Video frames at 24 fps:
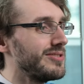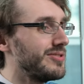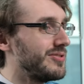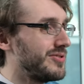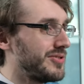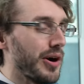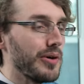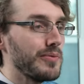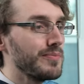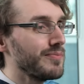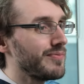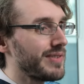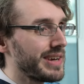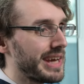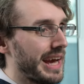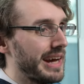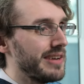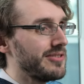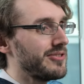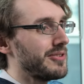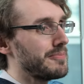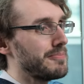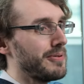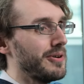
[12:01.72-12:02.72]
Don't
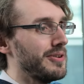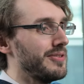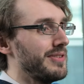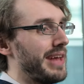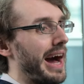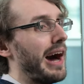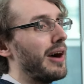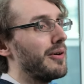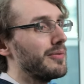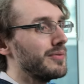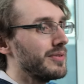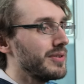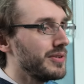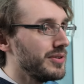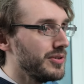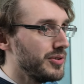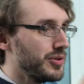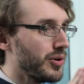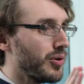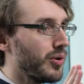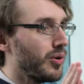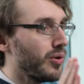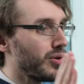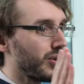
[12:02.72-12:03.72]
forget to put down
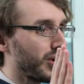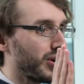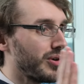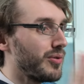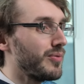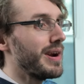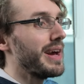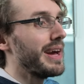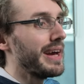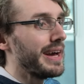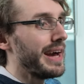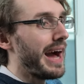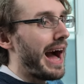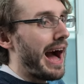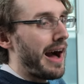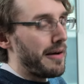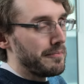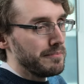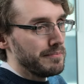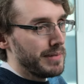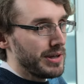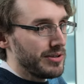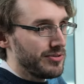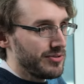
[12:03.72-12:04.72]
your career
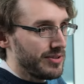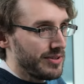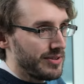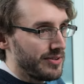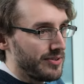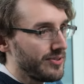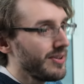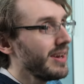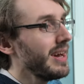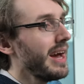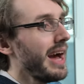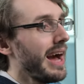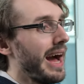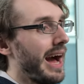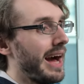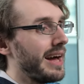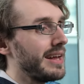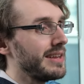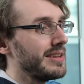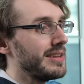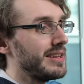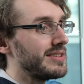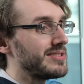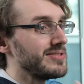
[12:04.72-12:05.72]
ambitions.
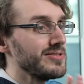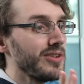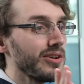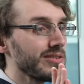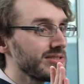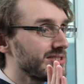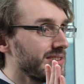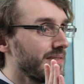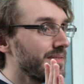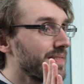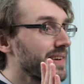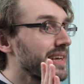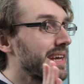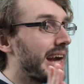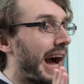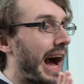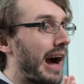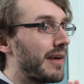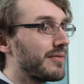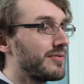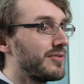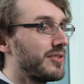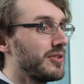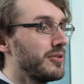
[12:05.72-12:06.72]
It's not something you
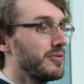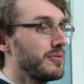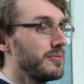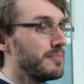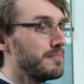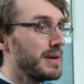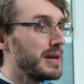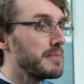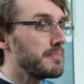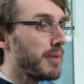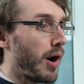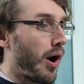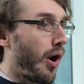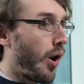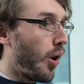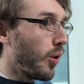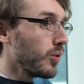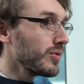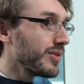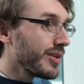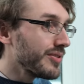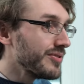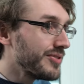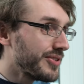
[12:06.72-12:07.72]
have to be
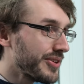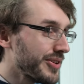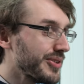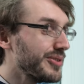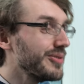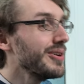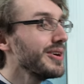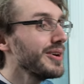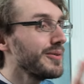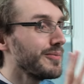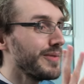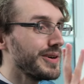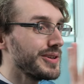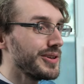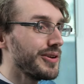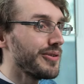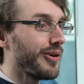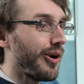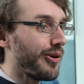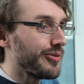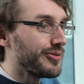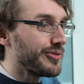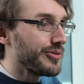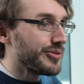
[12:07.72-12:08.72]
beholden to when
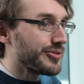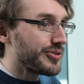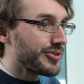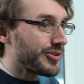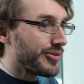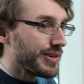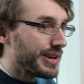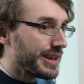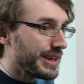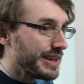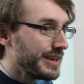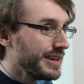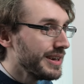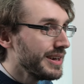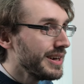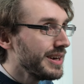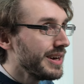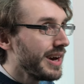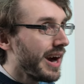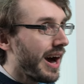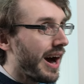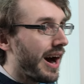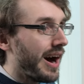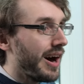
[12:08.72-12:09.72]
you're on your degree,
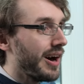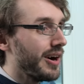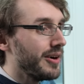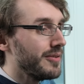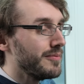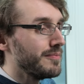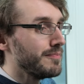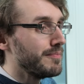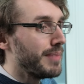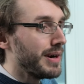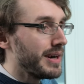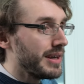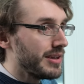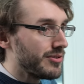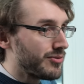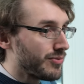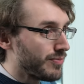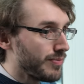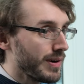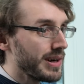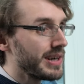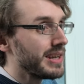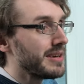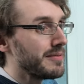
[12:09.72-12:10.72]
but it's
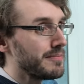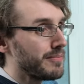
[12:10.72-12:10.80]
really